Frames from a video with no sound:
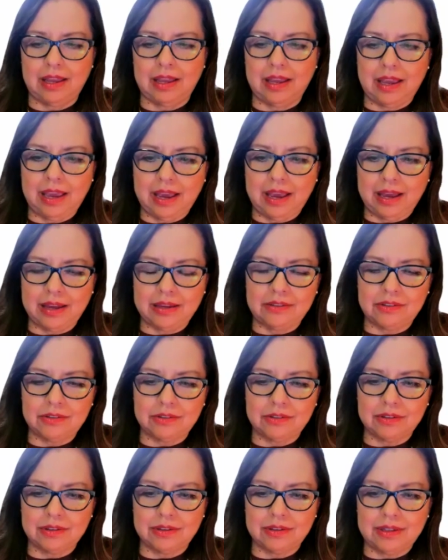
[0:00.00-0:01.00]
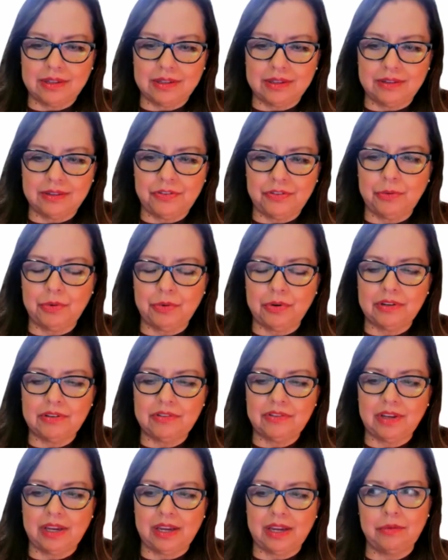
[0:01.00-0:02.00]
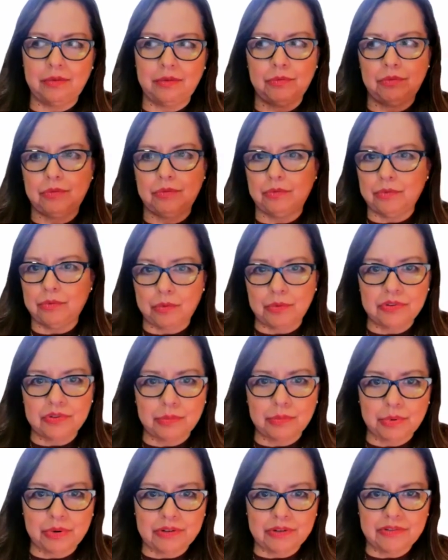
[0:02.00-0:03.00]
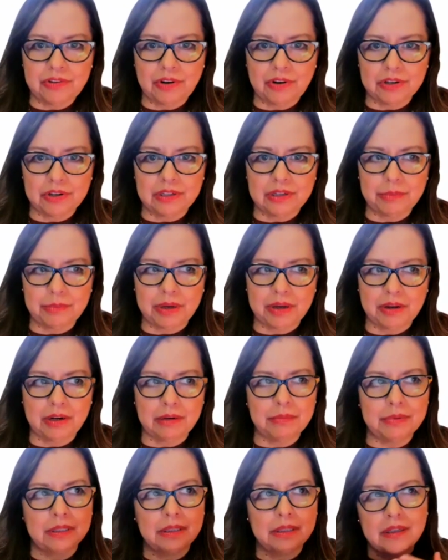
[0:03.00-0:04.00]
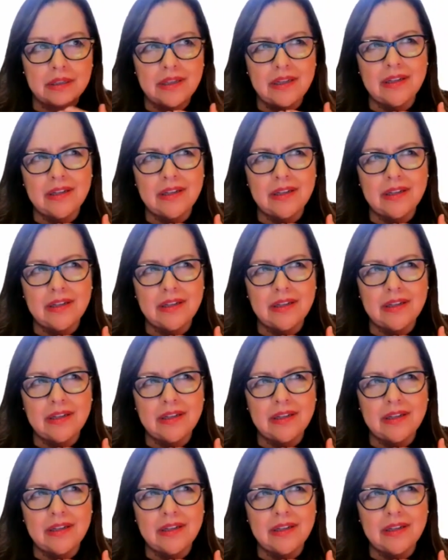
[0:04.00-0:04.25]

and if you were to say, what was the priest talking about? I'd be like,